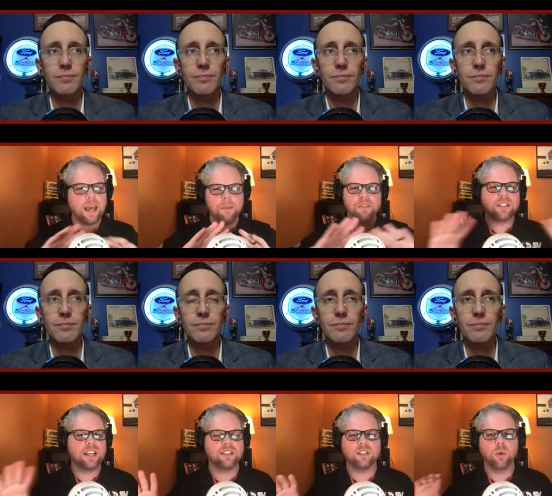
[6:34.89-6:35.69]
Speaker 1: of
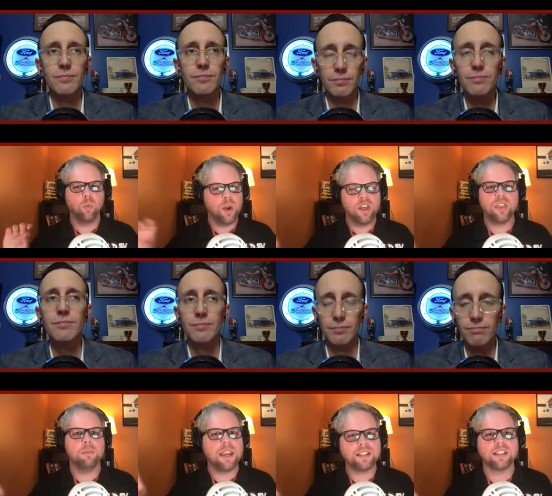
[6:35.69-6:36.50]
emphasizes the width,
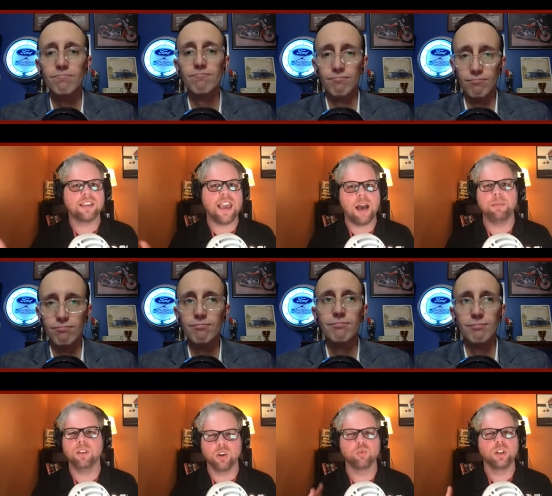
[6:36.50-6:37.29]
makes the cabin
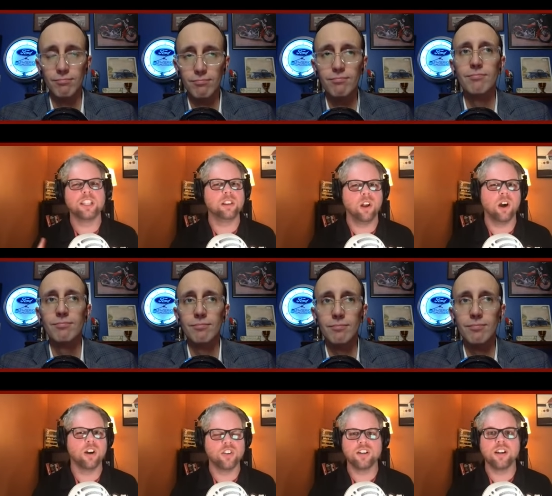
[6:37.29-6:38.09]
look really
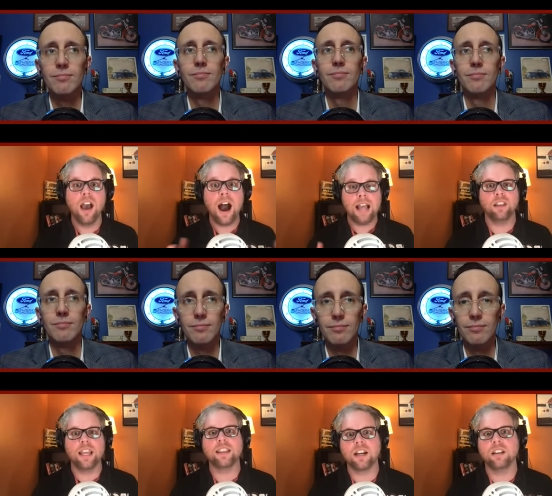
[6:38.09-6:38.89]
large, and I like
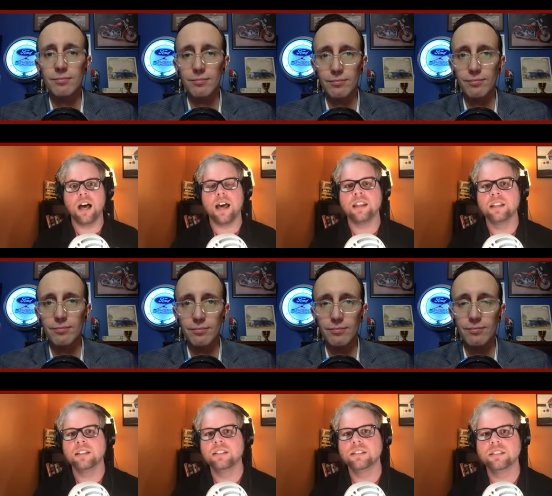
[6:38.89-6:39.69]
that a lot.
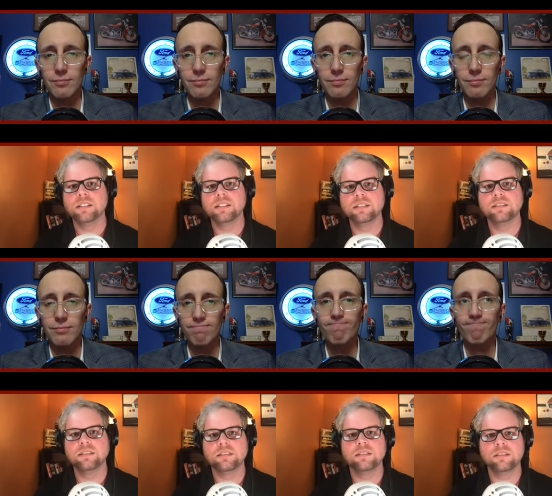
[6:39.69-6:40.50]

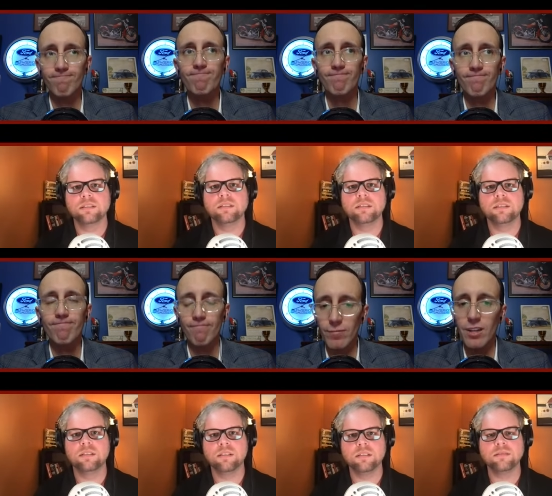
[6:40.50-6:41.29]
Speaker 2: Hmm.
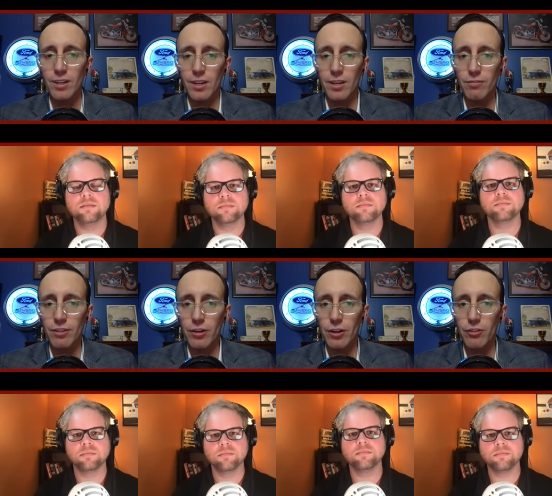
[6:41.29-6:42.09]

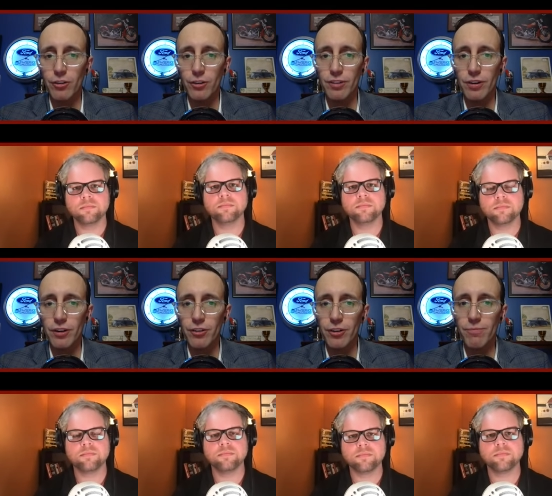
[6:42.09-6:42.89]
Very true. Very
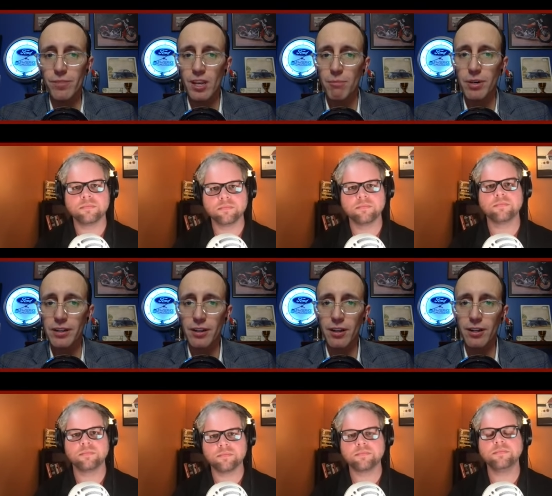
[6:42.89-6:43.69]
true.
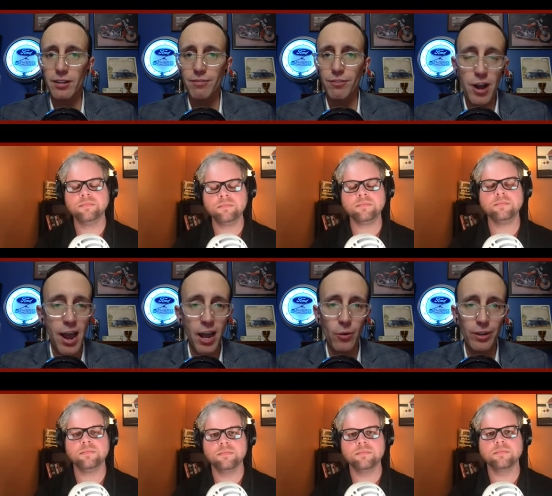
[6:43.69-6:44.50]
But uh, for
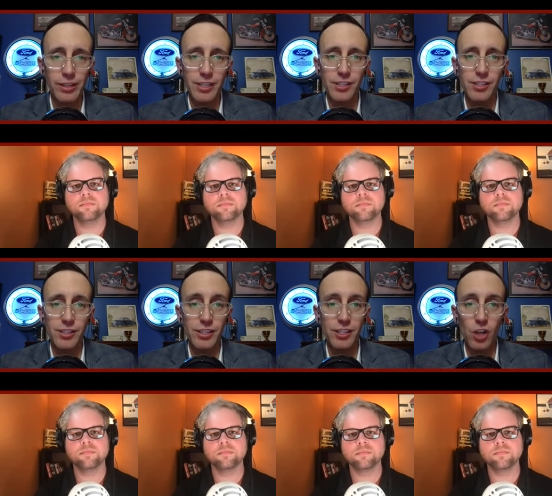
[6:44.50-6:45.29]
now, at least, this
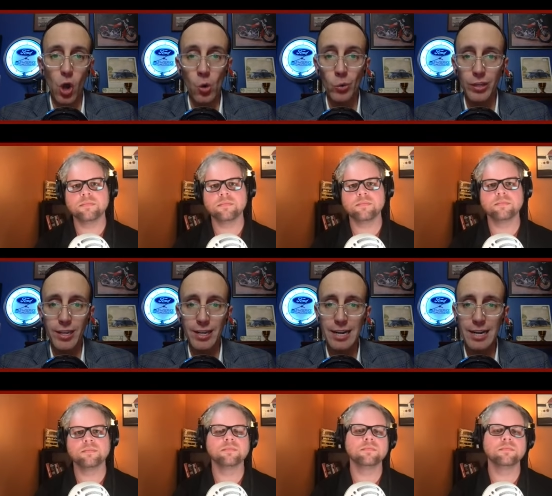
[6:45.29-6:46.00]
is only a